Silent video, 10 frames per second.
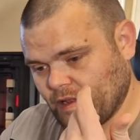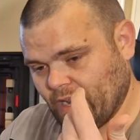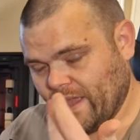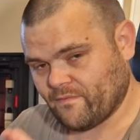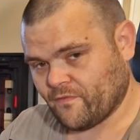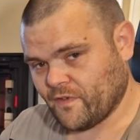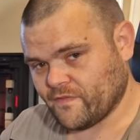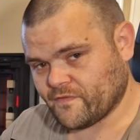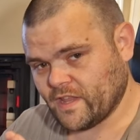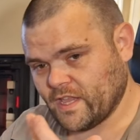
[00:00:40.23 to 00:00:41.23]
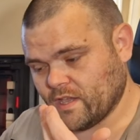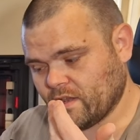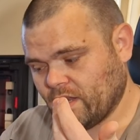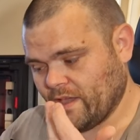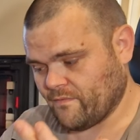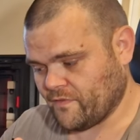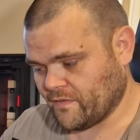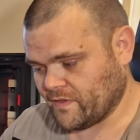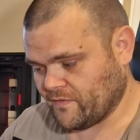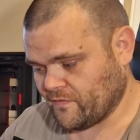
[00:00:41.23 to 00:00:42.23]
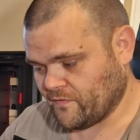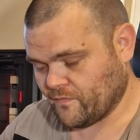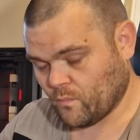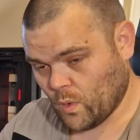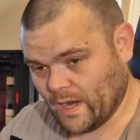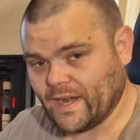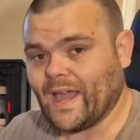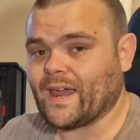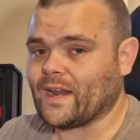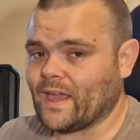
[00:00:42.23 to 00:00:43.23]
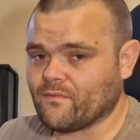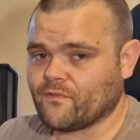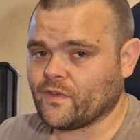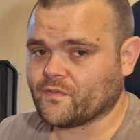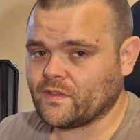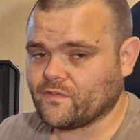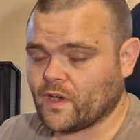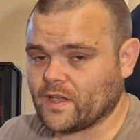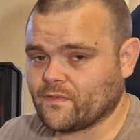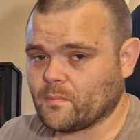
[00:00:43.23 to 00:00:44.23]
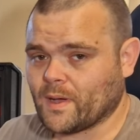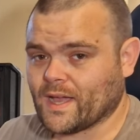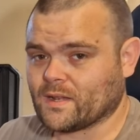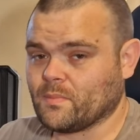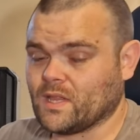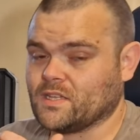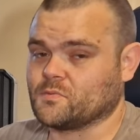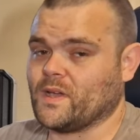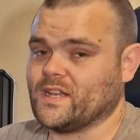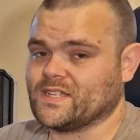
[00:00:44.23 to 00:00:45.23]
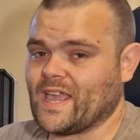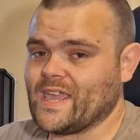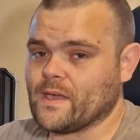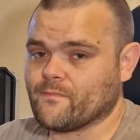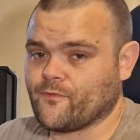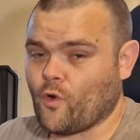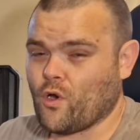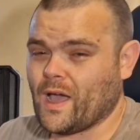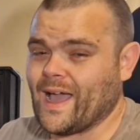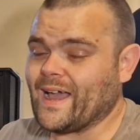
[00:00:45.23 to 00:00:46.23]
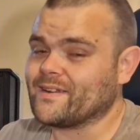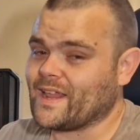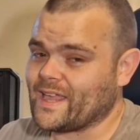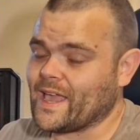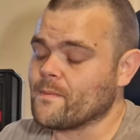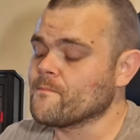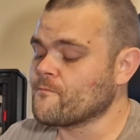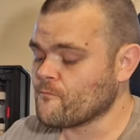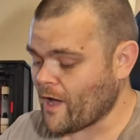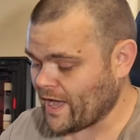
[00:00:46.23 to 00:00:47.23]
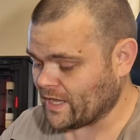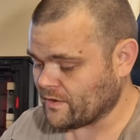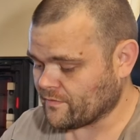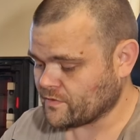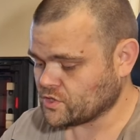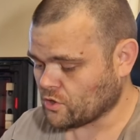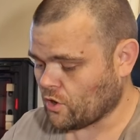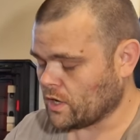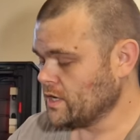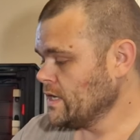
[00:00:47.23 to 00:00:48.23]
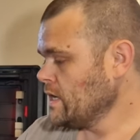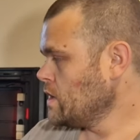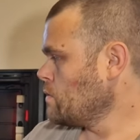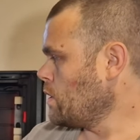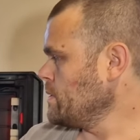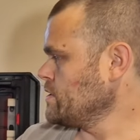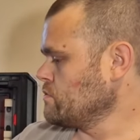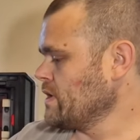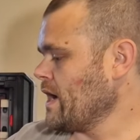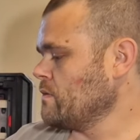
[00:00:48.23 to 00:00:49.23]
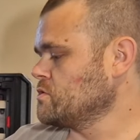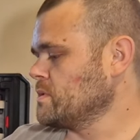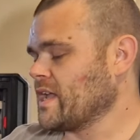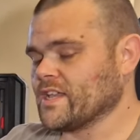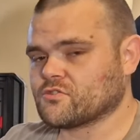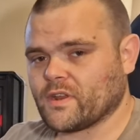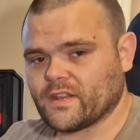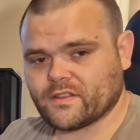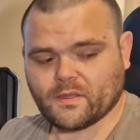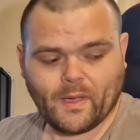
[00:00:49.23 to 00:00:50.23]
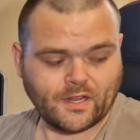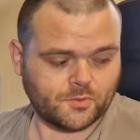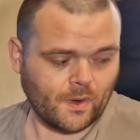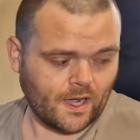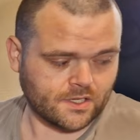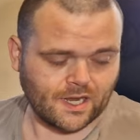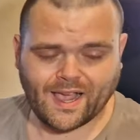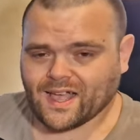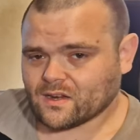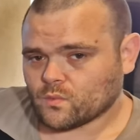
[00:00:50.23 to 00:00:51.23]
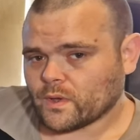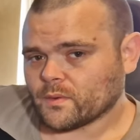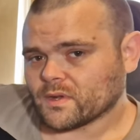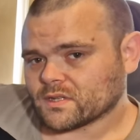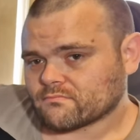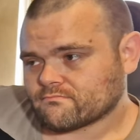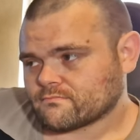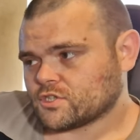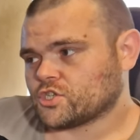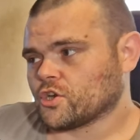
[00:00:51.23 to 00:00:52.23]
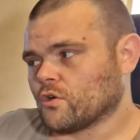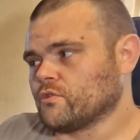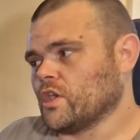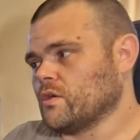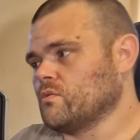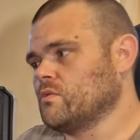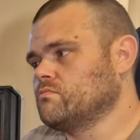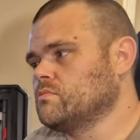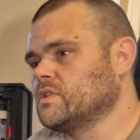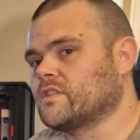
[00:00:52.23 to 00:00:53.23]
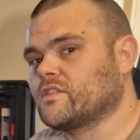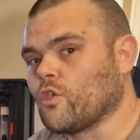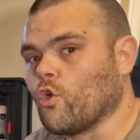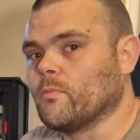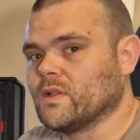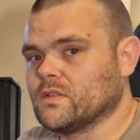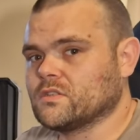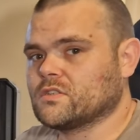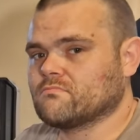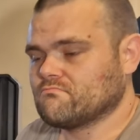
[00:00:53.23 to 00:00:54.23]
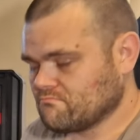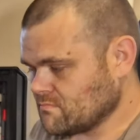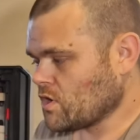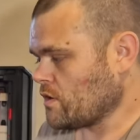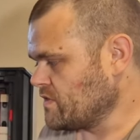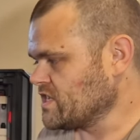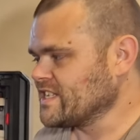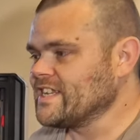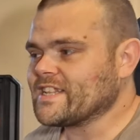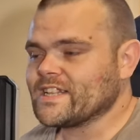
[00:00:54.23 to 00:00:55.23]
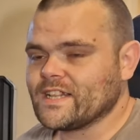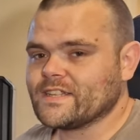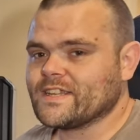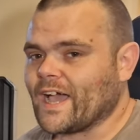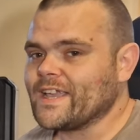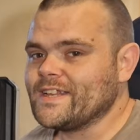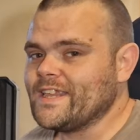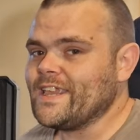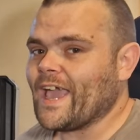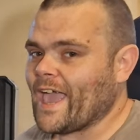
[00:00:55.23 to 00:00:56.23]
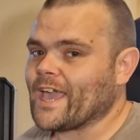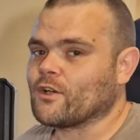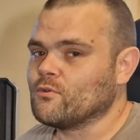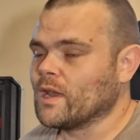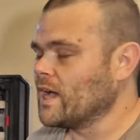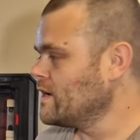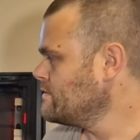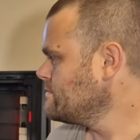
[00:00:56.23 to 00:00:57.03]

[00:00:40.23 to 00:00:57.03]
1150, 1151 and 1155 compatible, as well as AM4 and AM5. So what we'll do now is we'll get straight into the benchmarks and we will show you the thermals of this little tiny air cooler.